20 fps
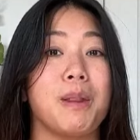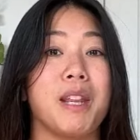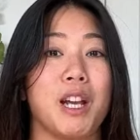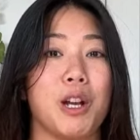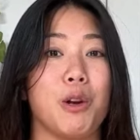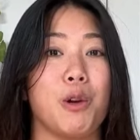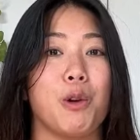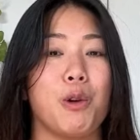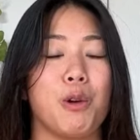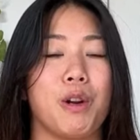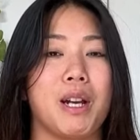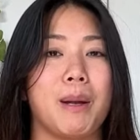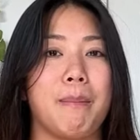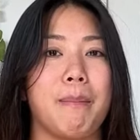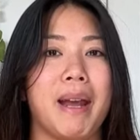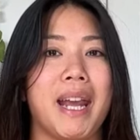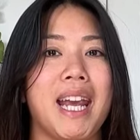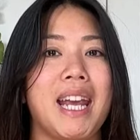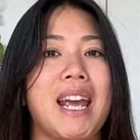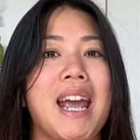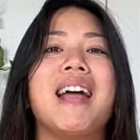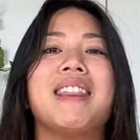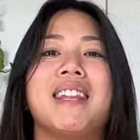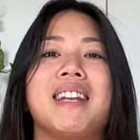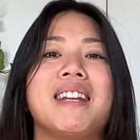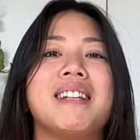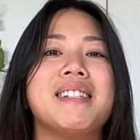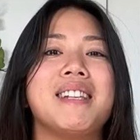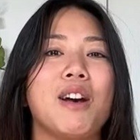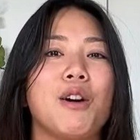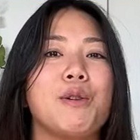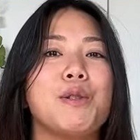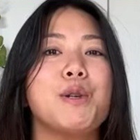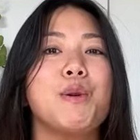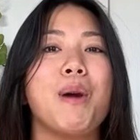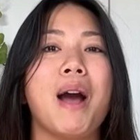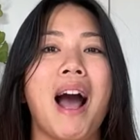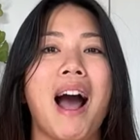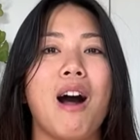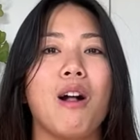that you're going to make, and then it tells you
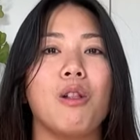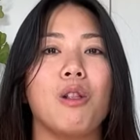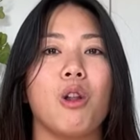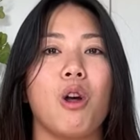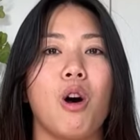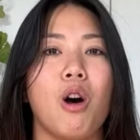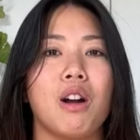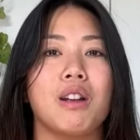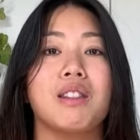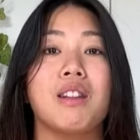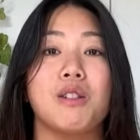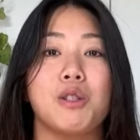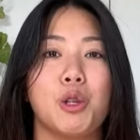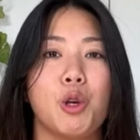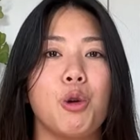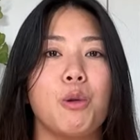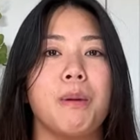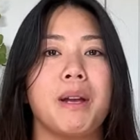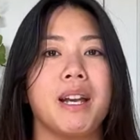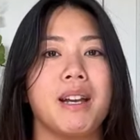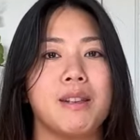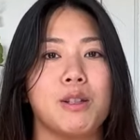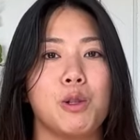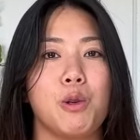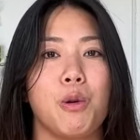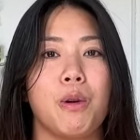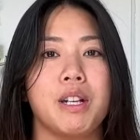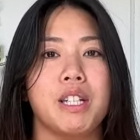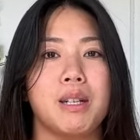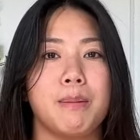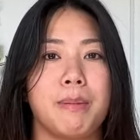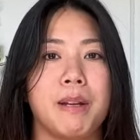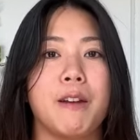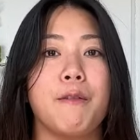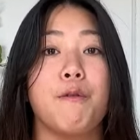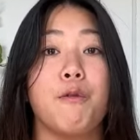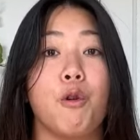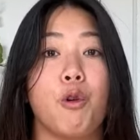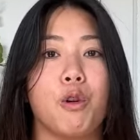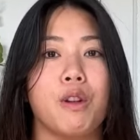how long the tubing is going to
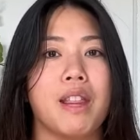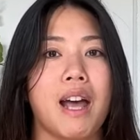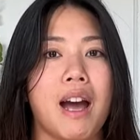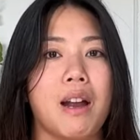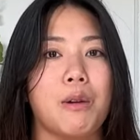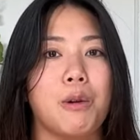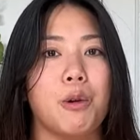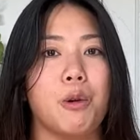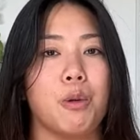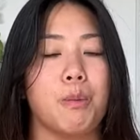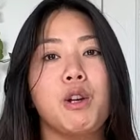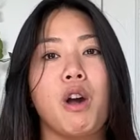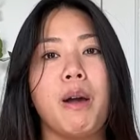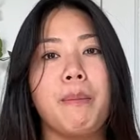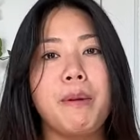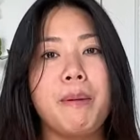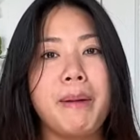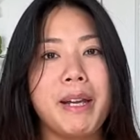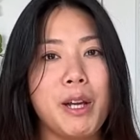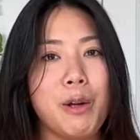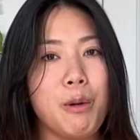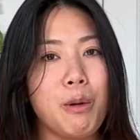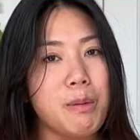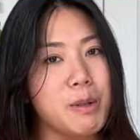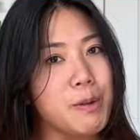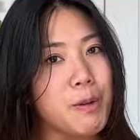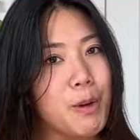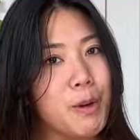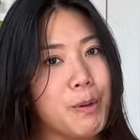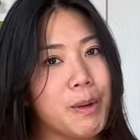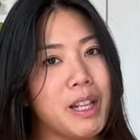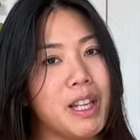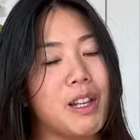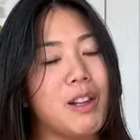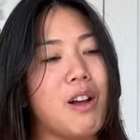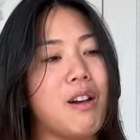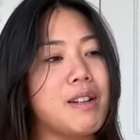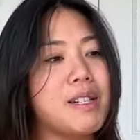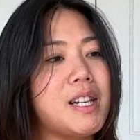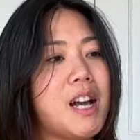be for that hoop. So I've been making hoops for a really
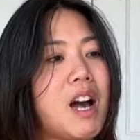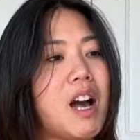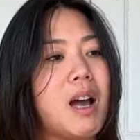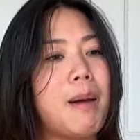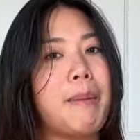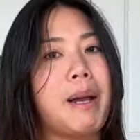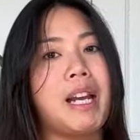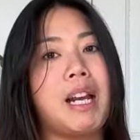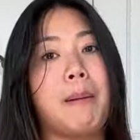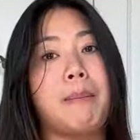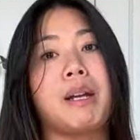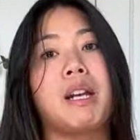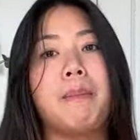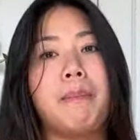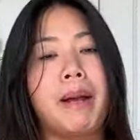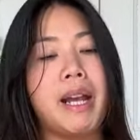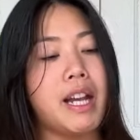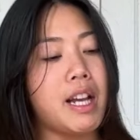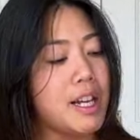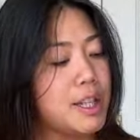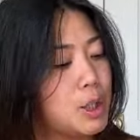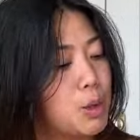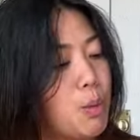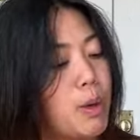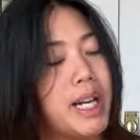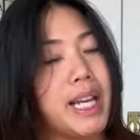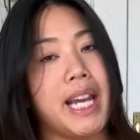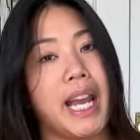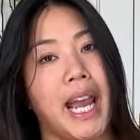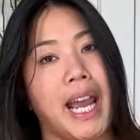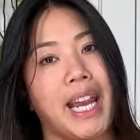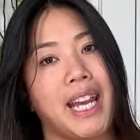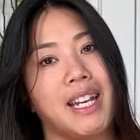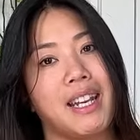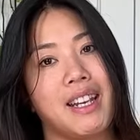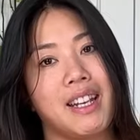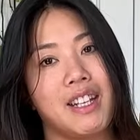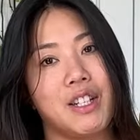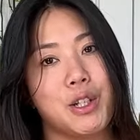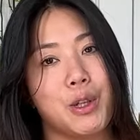long time, and I'm going to make a
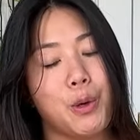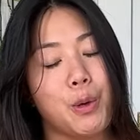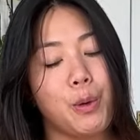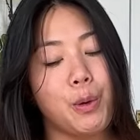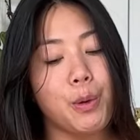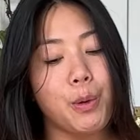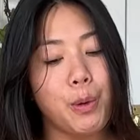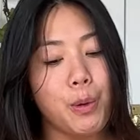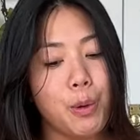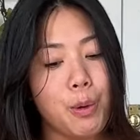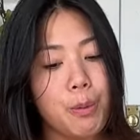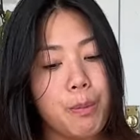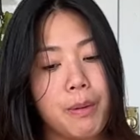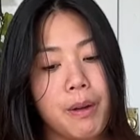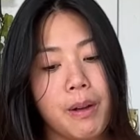28-inch hula hoop.